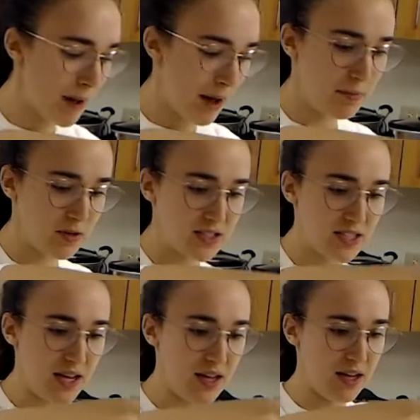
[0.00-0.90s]
peppers
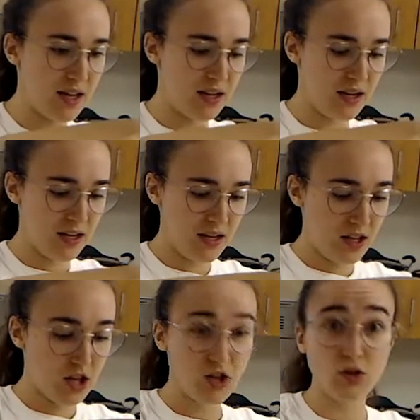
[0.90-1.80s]
in.
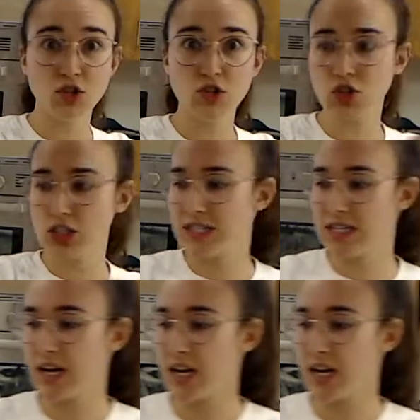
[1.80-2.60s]
Those usually take